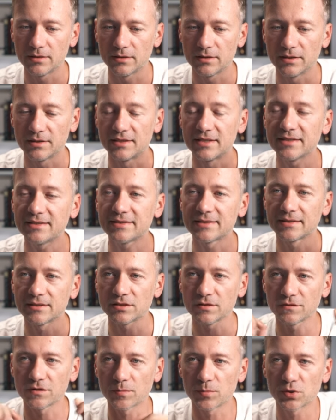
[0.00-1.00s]
the
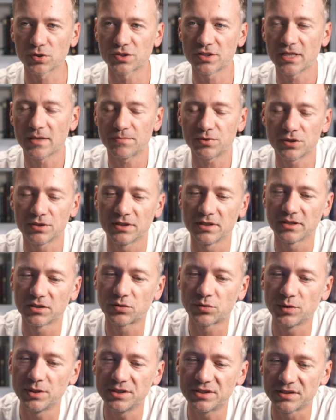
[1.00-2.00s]
distance of the perception
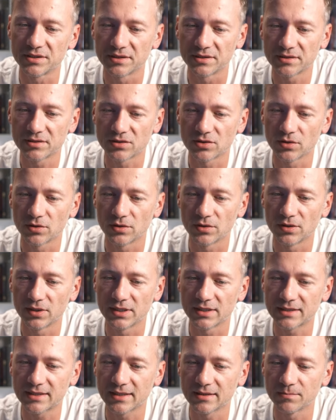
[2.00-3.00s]
increases, so
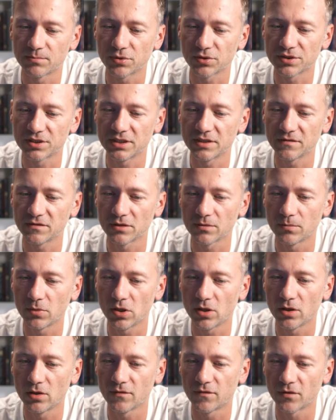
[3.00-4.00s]
it can perceive the
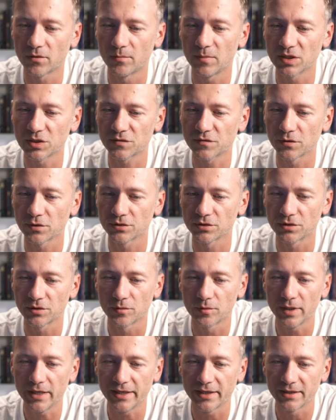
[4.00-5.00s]
ball from much further
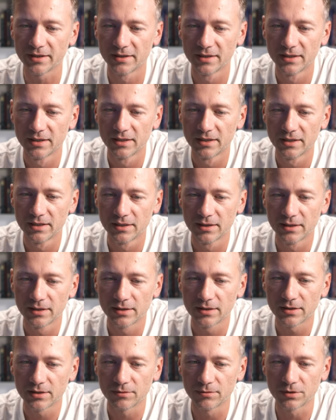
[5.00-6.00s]
away,
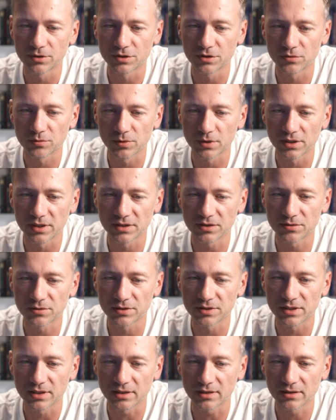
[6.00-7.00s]
which is really
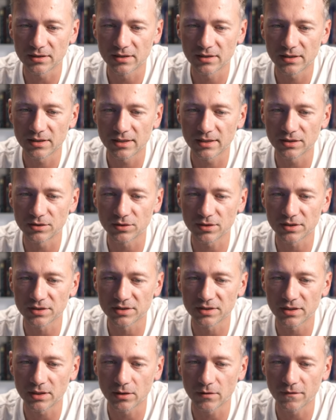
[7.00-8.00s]
interesting. And you can
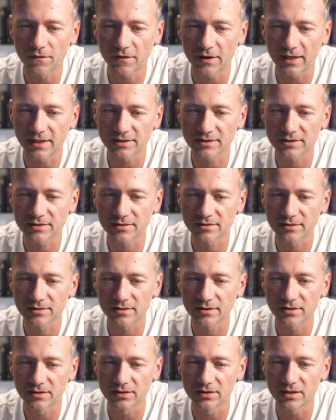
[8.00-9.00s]
see how fast
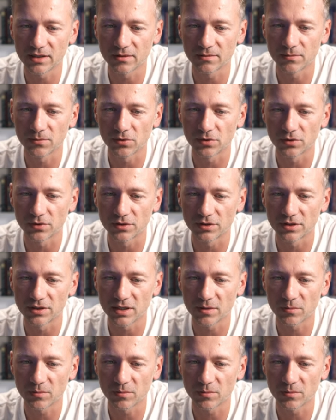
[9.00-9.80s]
the number the